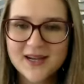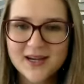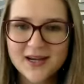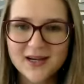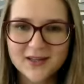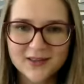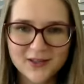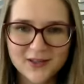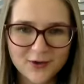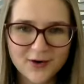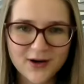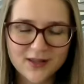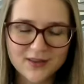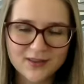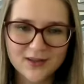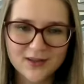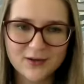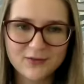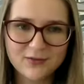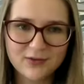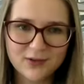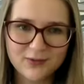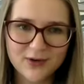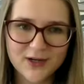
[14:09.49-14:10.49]
And the great
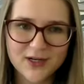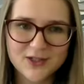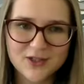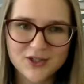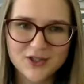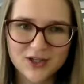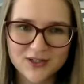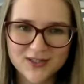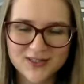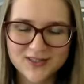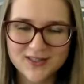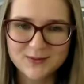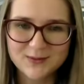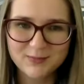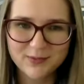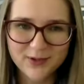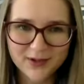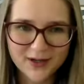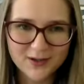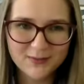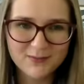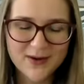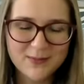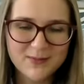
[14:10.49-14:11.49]
thing for the region is it's
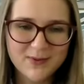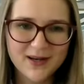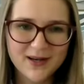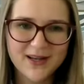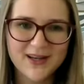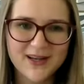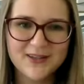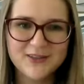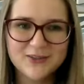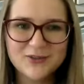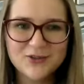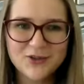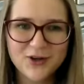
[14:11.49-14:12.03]
bringing people in,